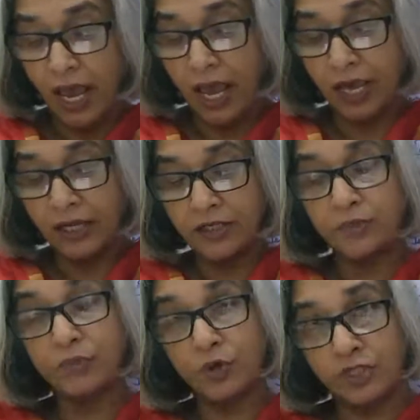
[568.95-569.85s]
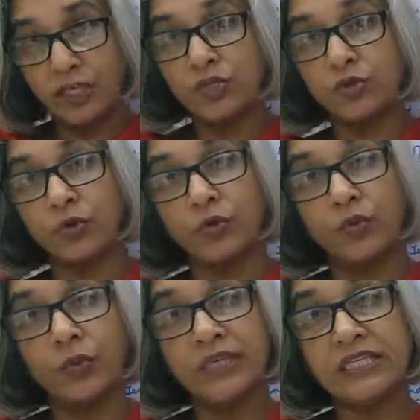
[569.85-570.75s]
and potato,
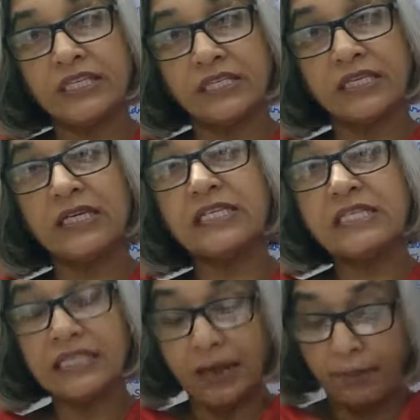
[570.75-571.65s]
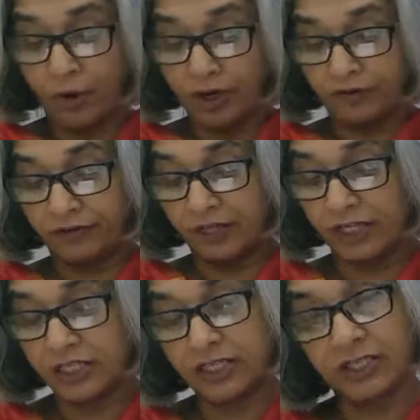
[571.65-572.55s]
which is a stem
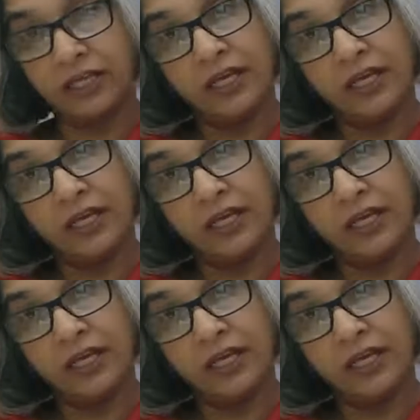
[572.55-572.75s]
modification.